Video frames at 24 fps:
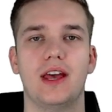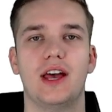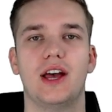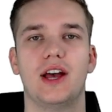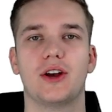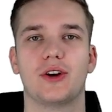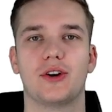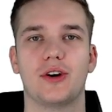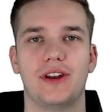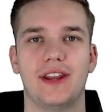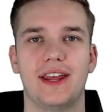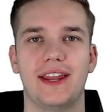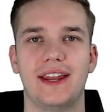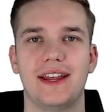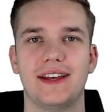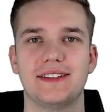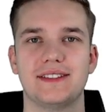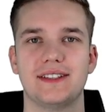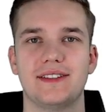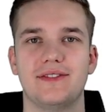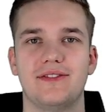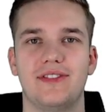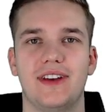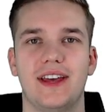Cardano
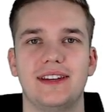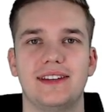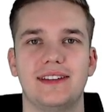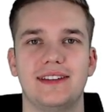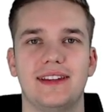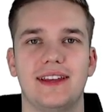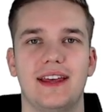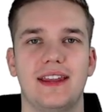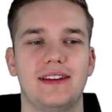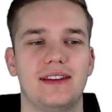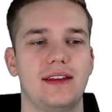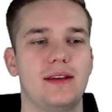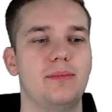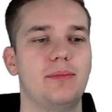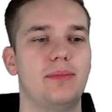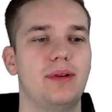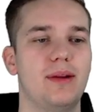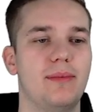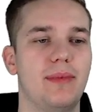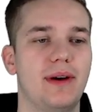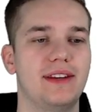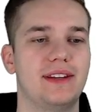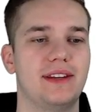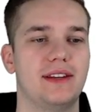is invented and
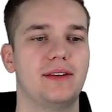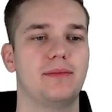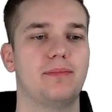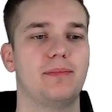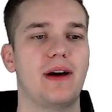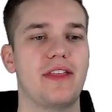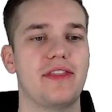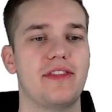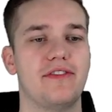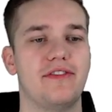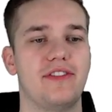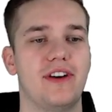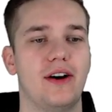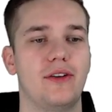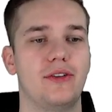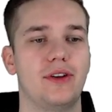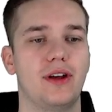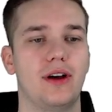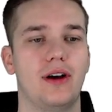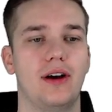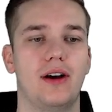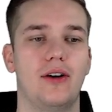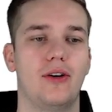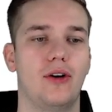implemented by the
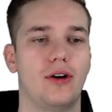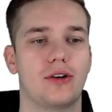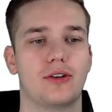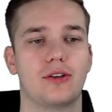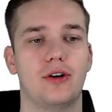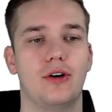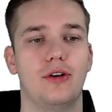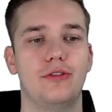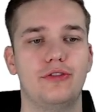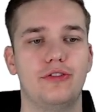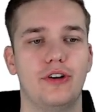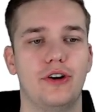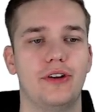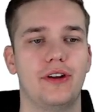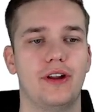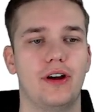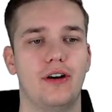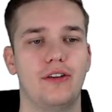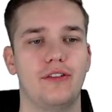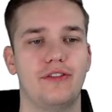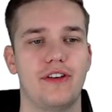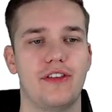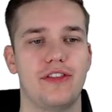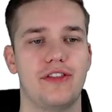founder or co-founder
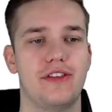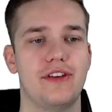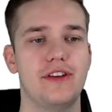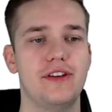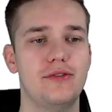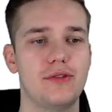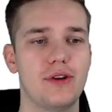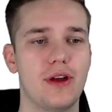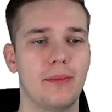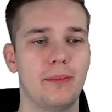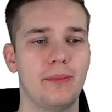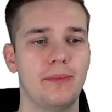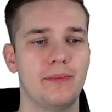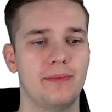of Ethereum,